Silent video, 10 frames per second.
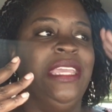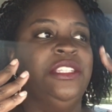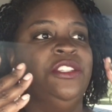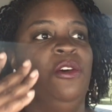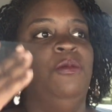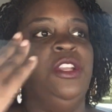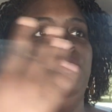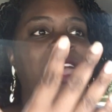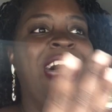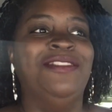And so when
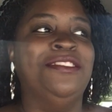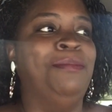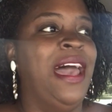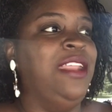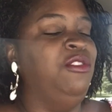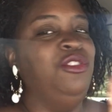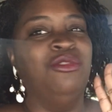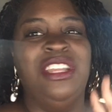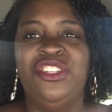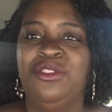you have somebody who
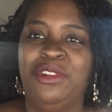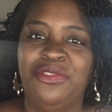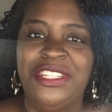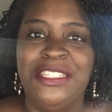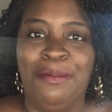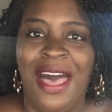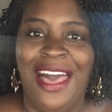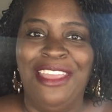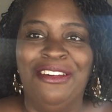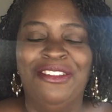greets you with a
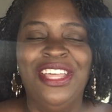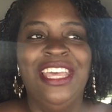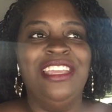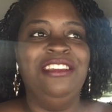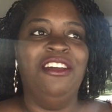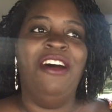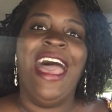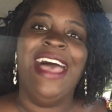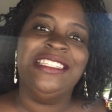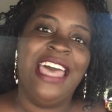smile, you know,
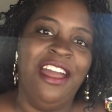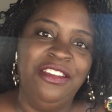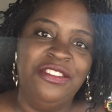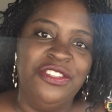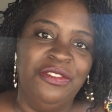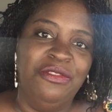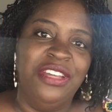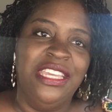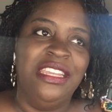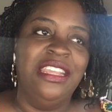asks how you're
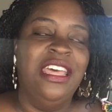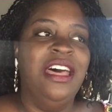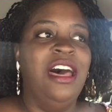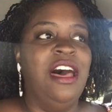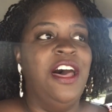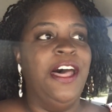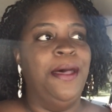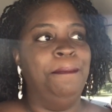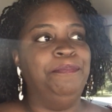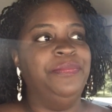doing,
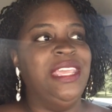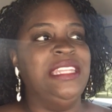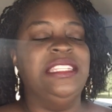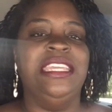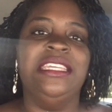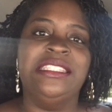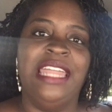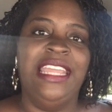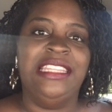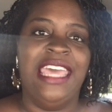um, and
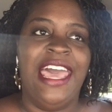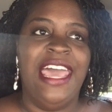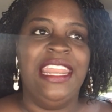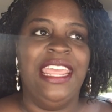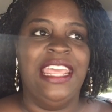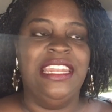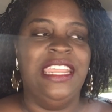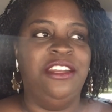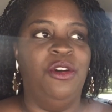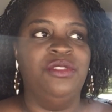things like that, and
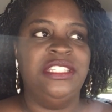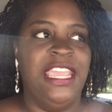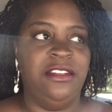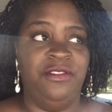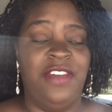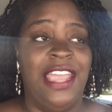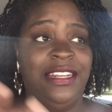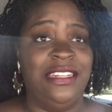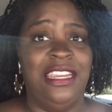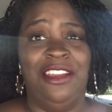they don't take the
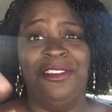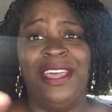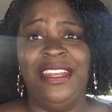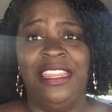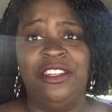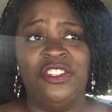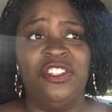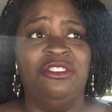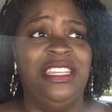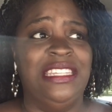fact that the airline
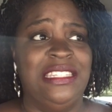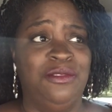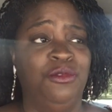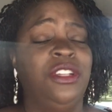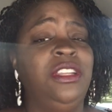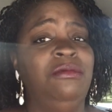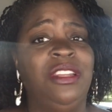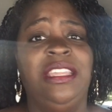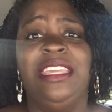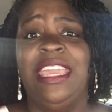industry is really,
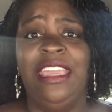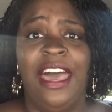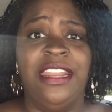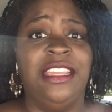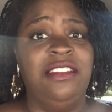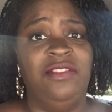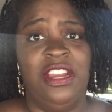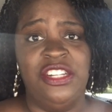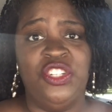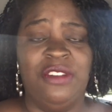really chaotic and
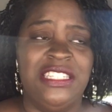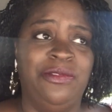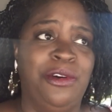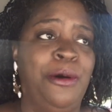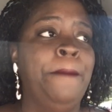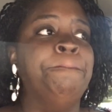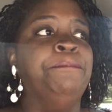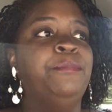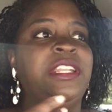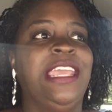very stressful,
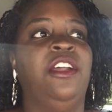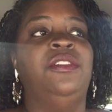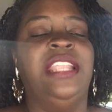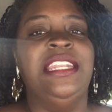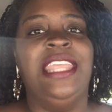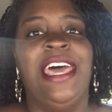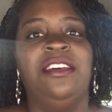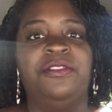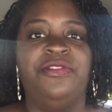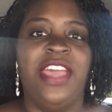but they don't let
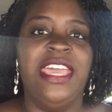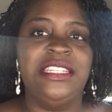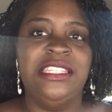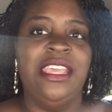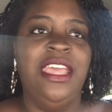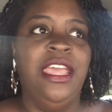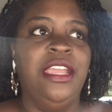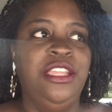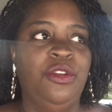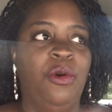that affect
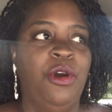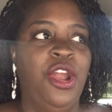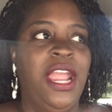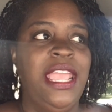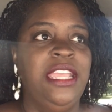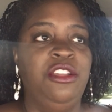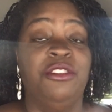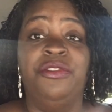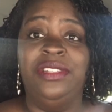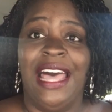your
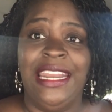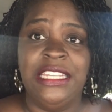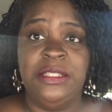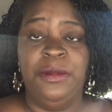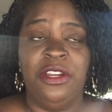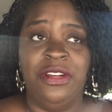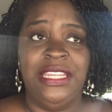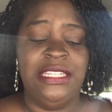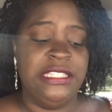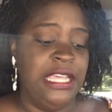your flight
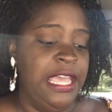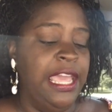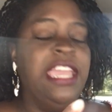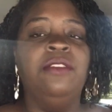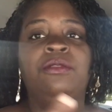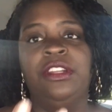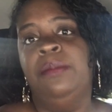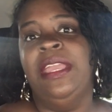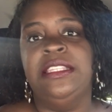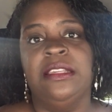experience, it
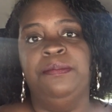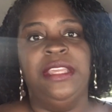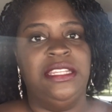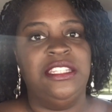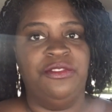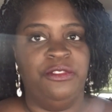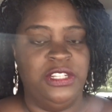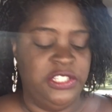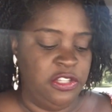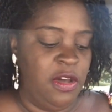really makes a big
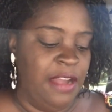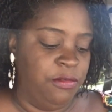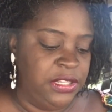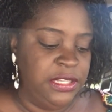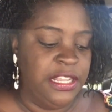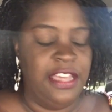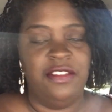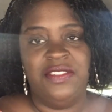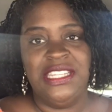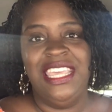difference. So I really
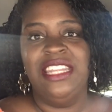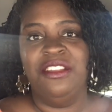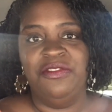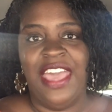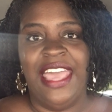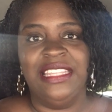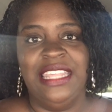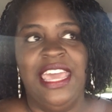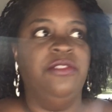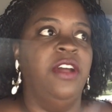loved the fact
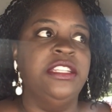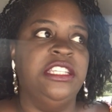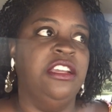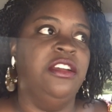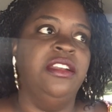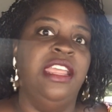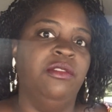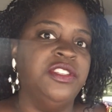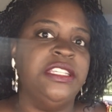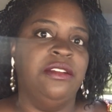that Frontier, they
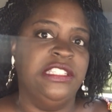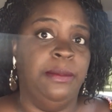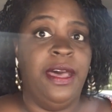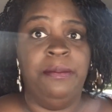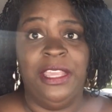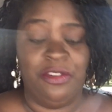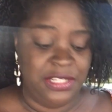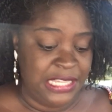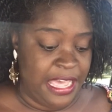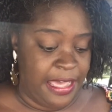were serious about being
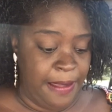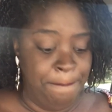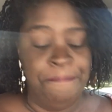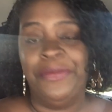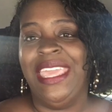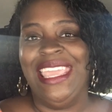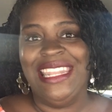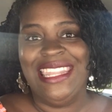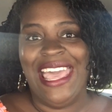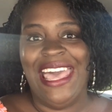on time,
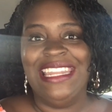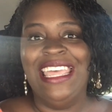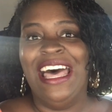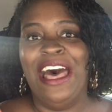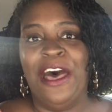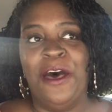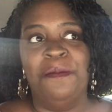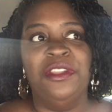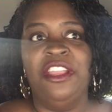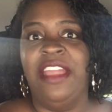and that
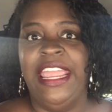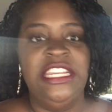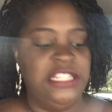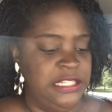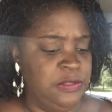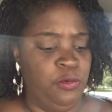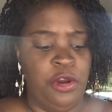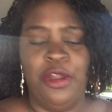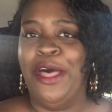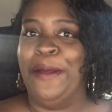um, their agents
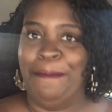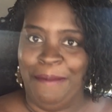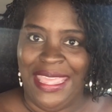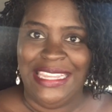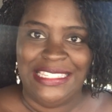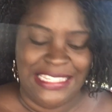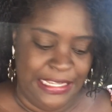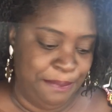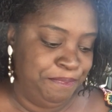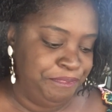were
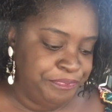amazing.